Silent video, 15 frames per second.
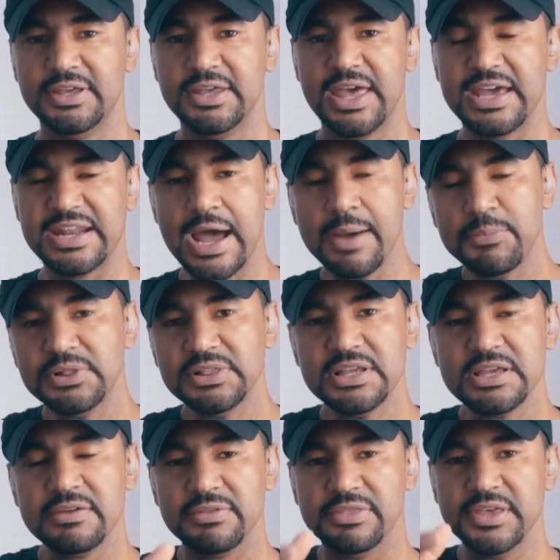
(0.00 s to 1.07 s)
And I
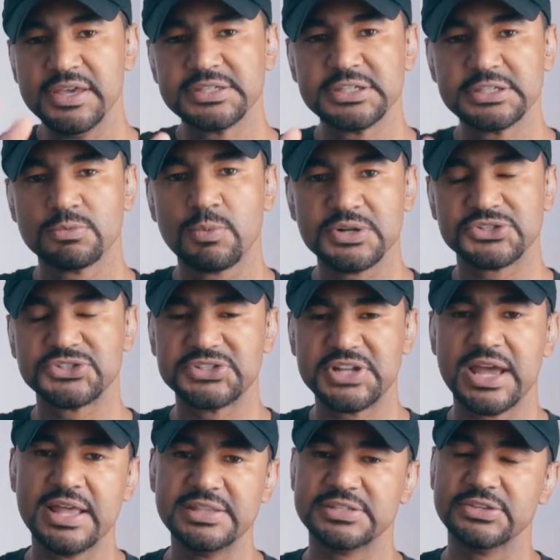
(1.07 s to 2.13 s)
believe this is what
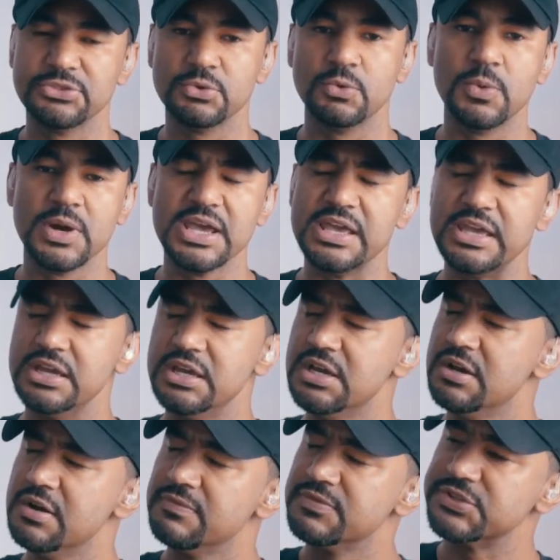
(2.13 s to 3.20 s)
stands in the way
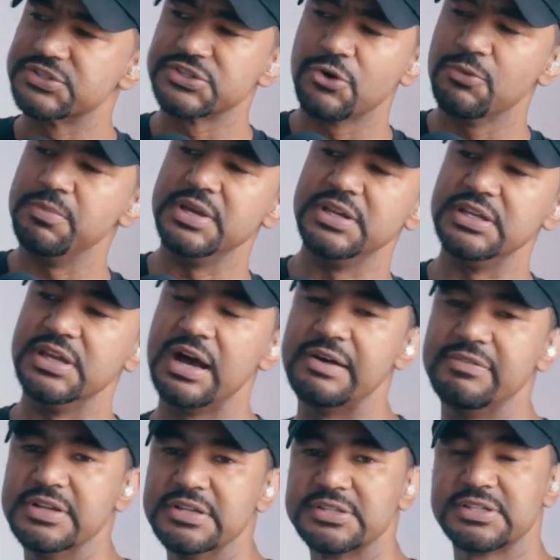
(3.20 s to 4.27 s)
for so many
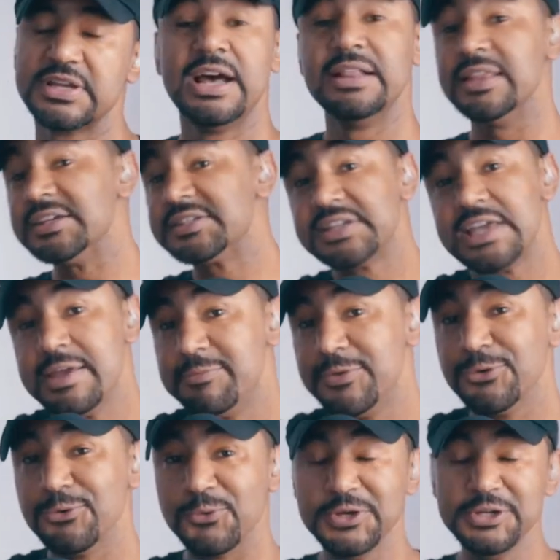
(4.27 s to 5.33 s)
of us. Let's keep
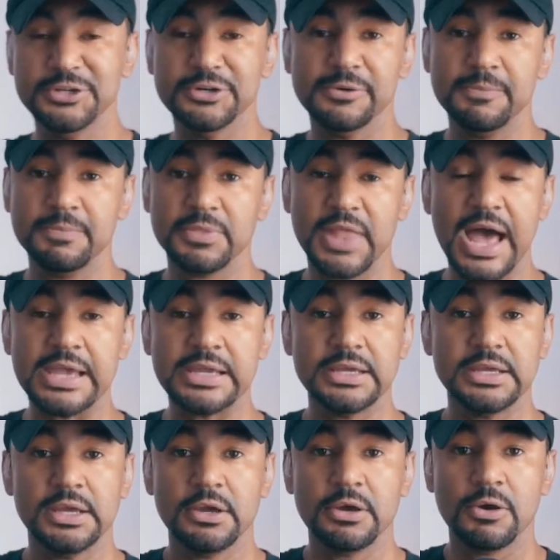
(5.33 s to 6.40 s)
it real. Like,
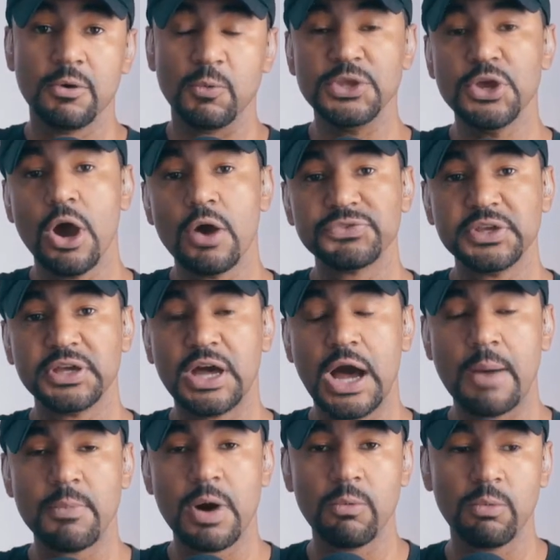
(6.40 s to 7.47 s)
we often
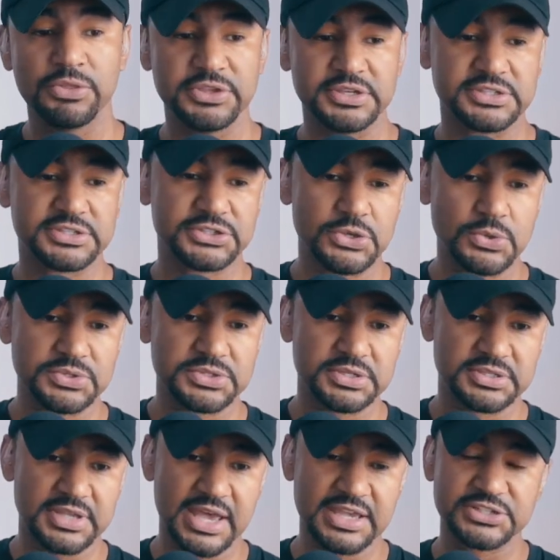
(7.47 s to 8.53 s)
come up with excuses
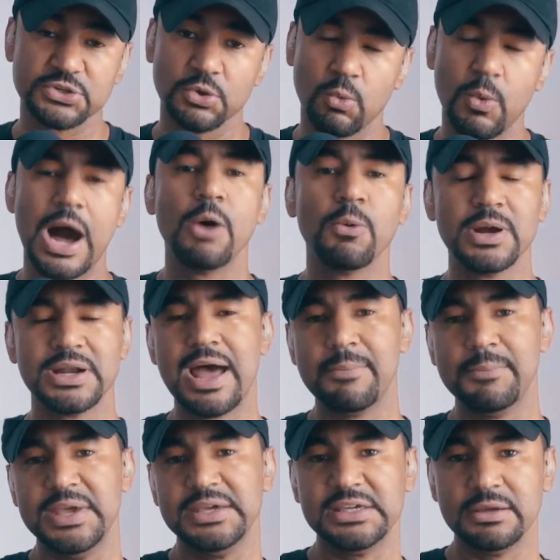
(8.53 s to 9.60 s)
as to why we're not
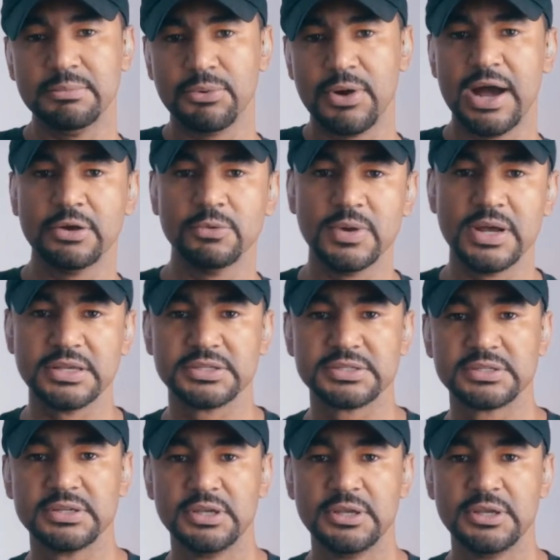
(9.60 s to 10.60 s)
making progress.